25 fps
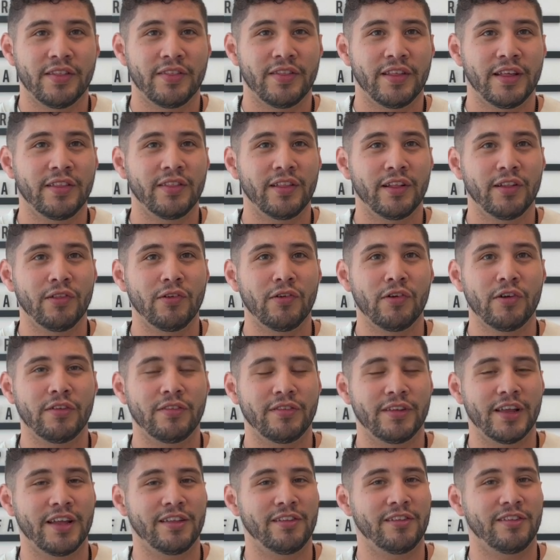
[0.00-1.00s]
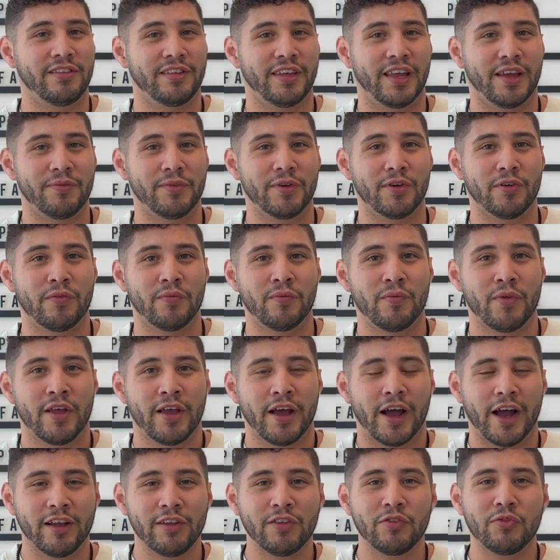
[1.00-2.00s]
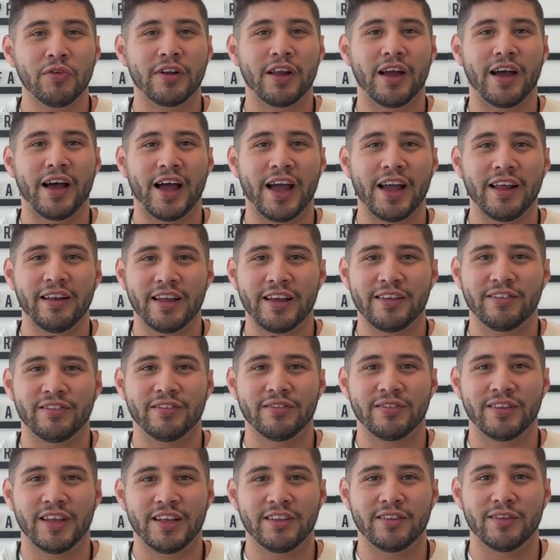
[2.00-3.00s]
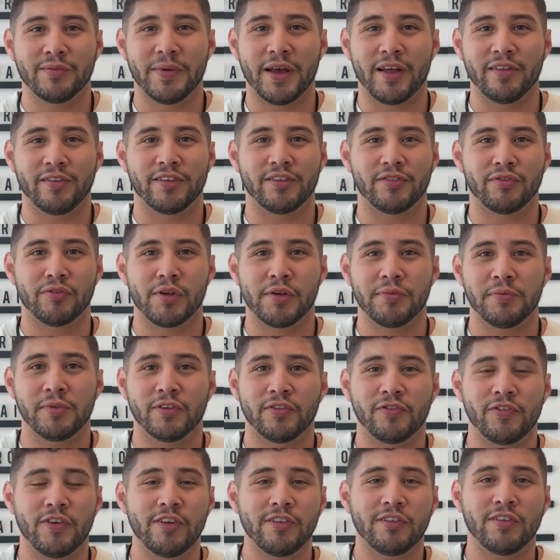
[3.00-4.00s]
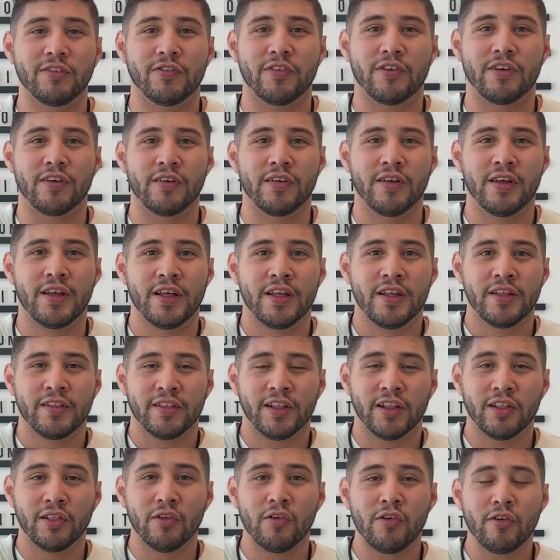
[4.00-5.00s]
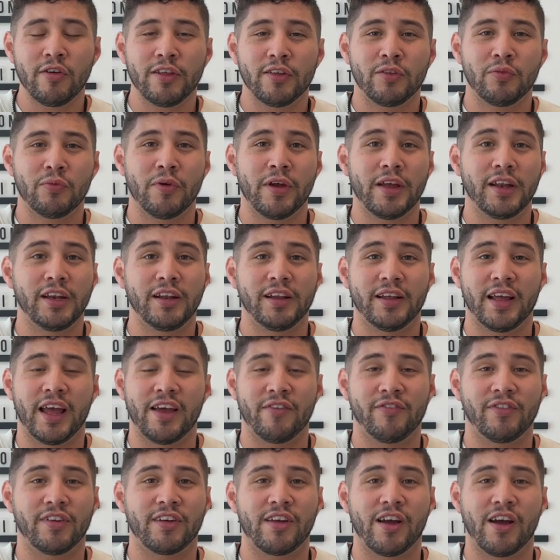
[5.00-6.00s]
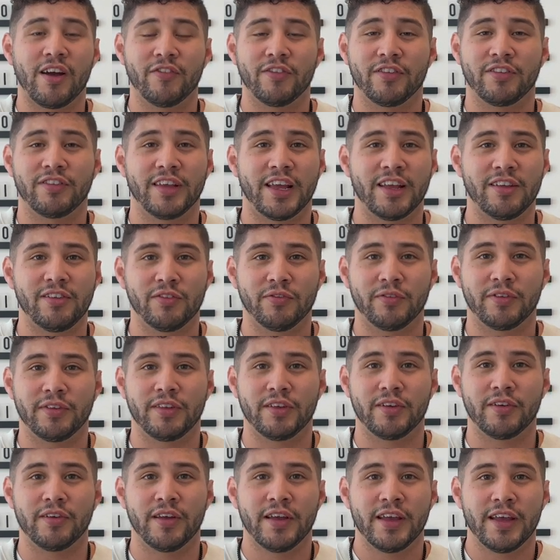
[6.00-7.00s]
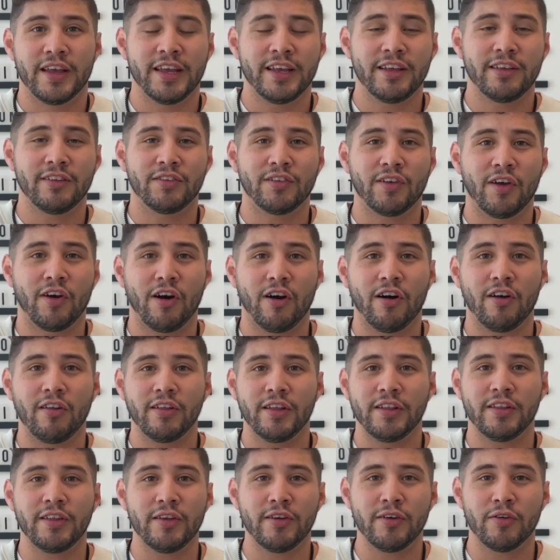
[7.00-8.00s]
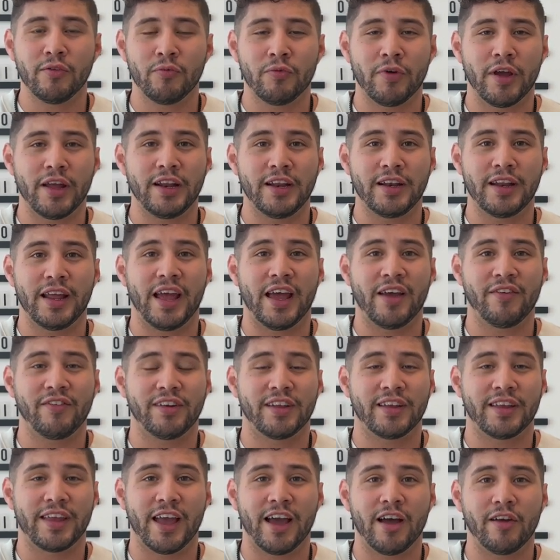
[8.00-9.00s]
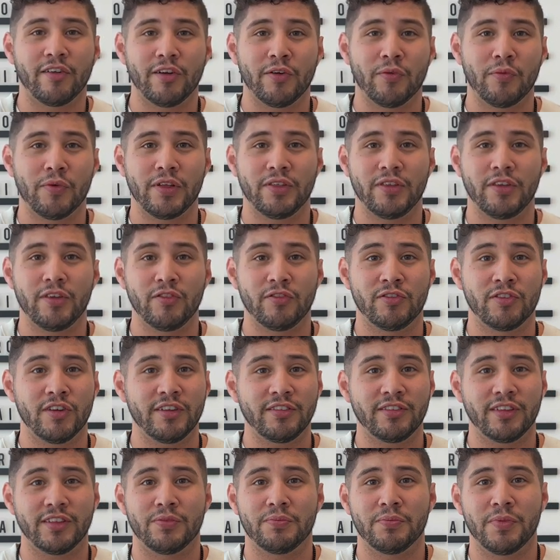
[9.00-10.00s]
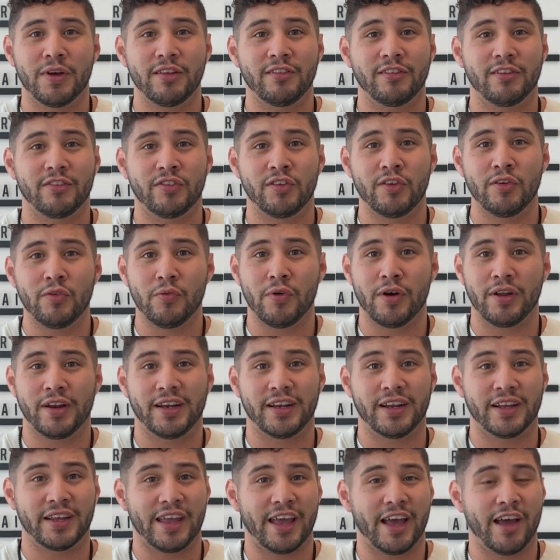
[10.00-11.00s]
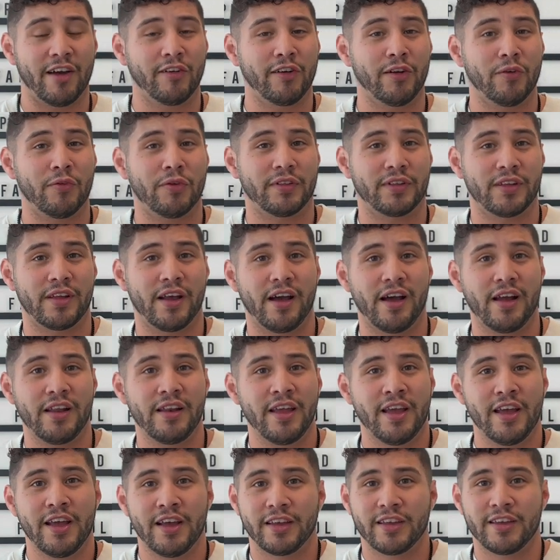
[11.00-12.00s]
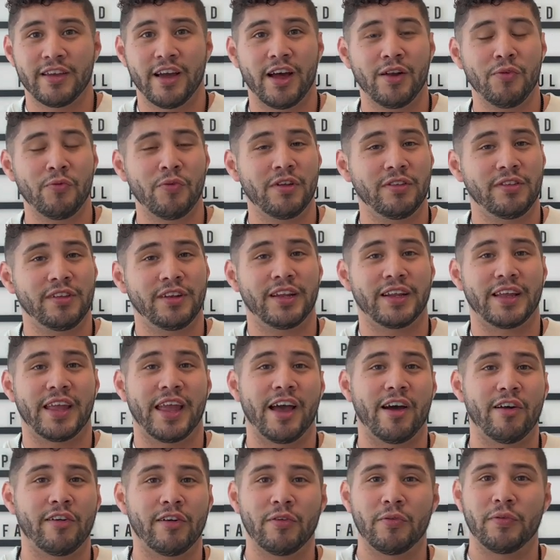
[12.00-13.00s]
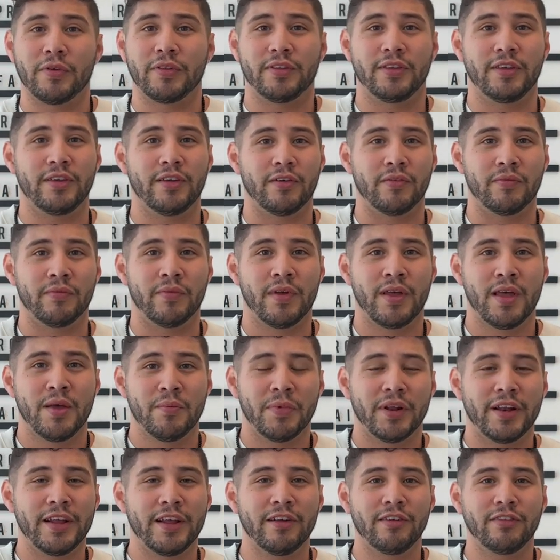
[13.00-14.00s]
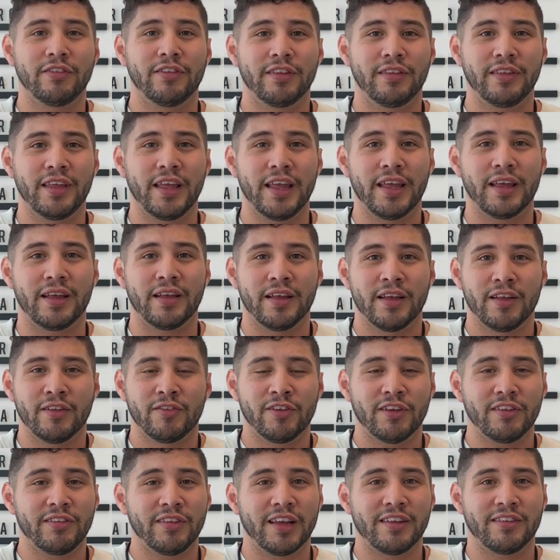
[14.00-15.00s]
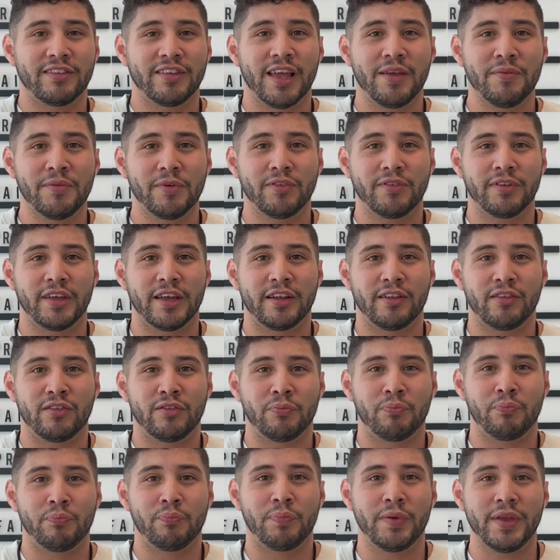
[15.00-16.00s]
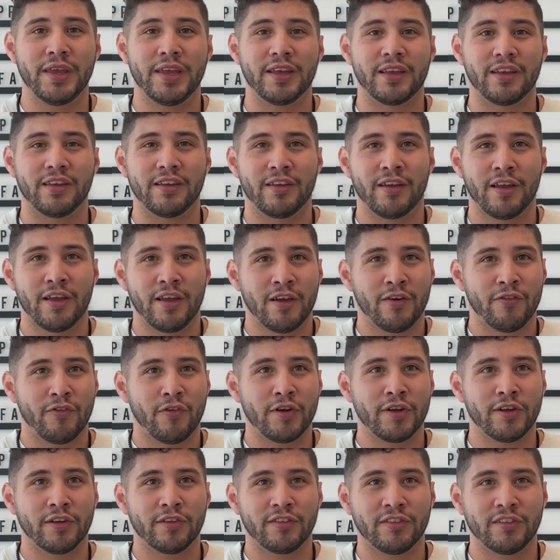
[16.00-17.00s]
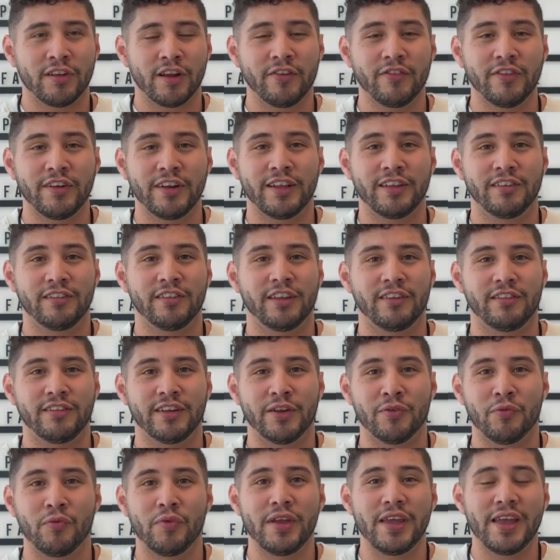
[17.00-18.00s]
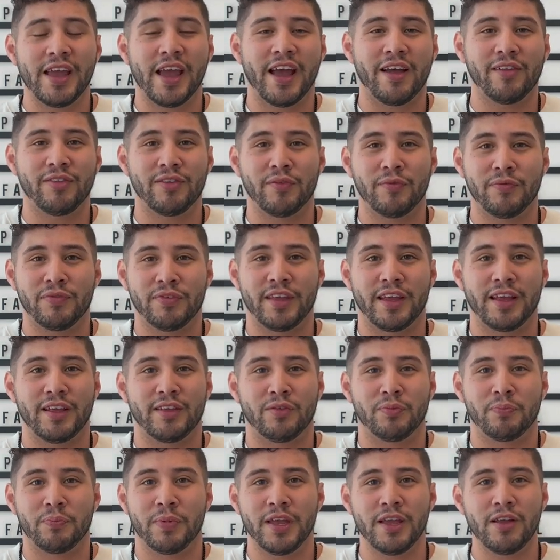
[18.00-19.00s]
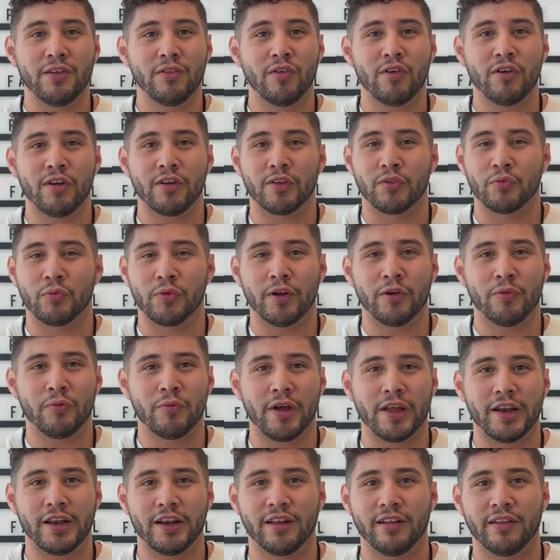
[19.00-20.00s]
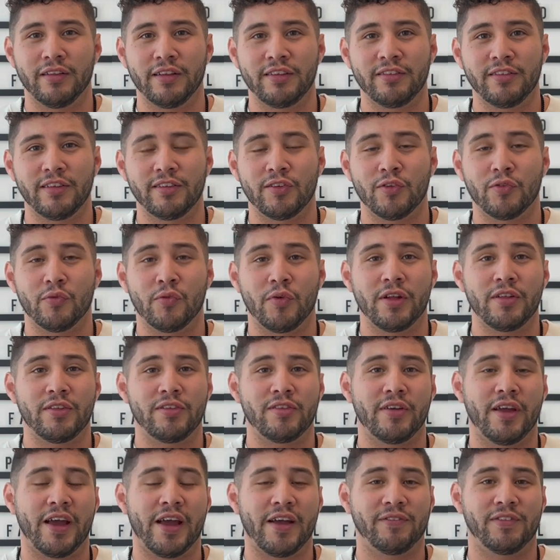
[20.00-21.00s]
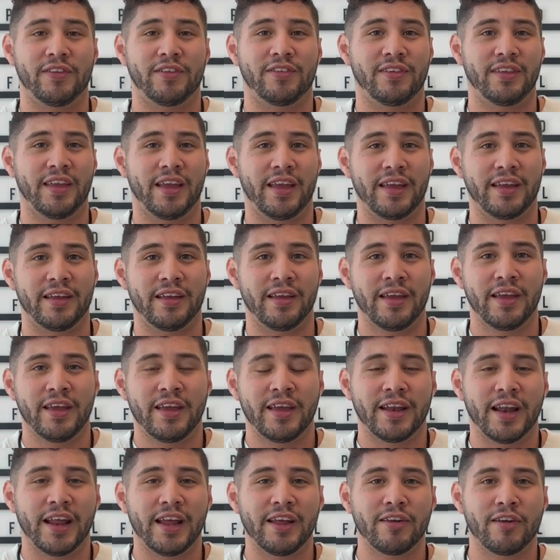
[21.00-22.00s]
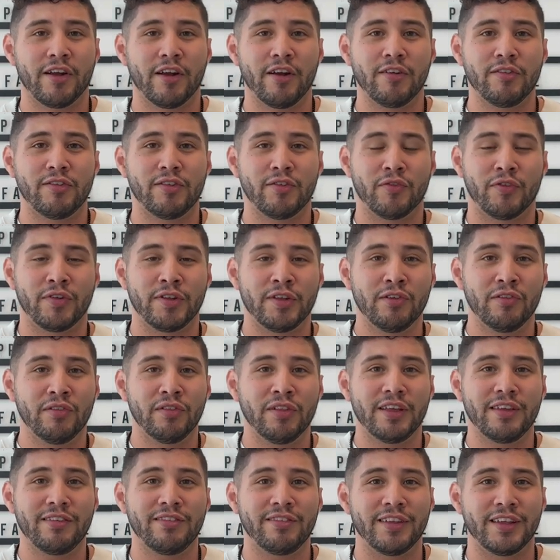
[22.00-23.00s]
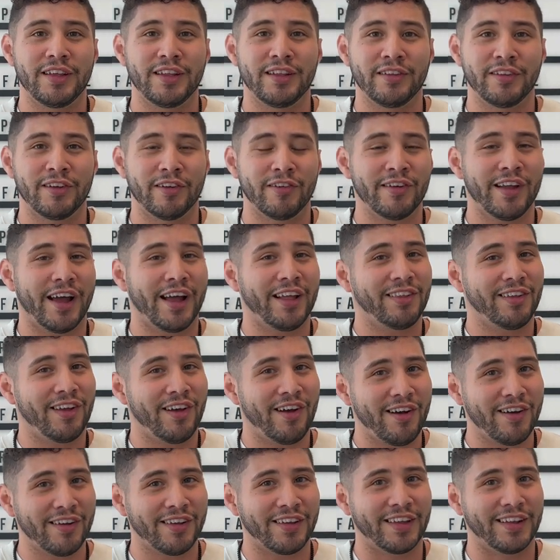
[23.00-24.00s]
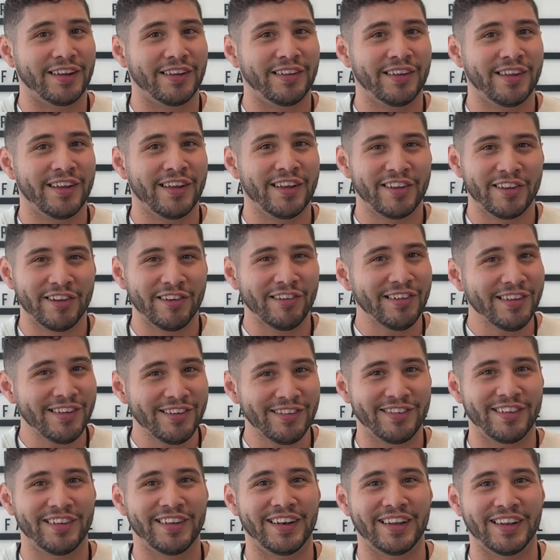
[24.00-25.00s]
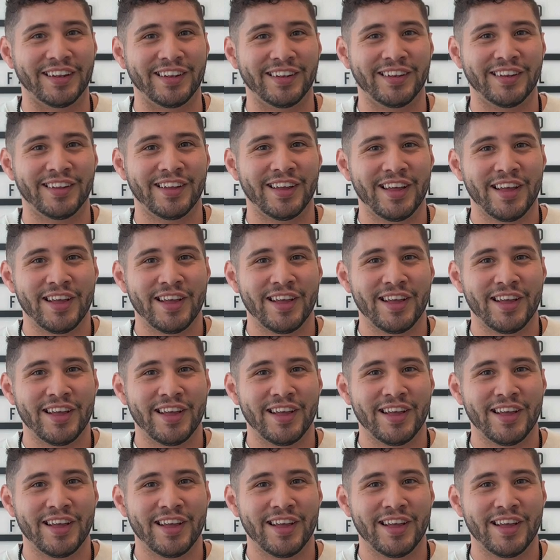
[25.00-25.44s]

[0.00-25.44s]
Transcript: Then the Lord said to Samuel, I just want to highlight some things about this scripture. First of all, the Lord is ready to have a conversation with you. He is calling you and ready to have an encounter with you just as much as you want an encounter with God. God wants an encounter with you. But here's the thing, just like Samuel said, speak for your servant is listening. We have to say, speak, Lord, because we're ready to listen to what you have to say. And I encourage you, when you listen, you're not talking, you're listening.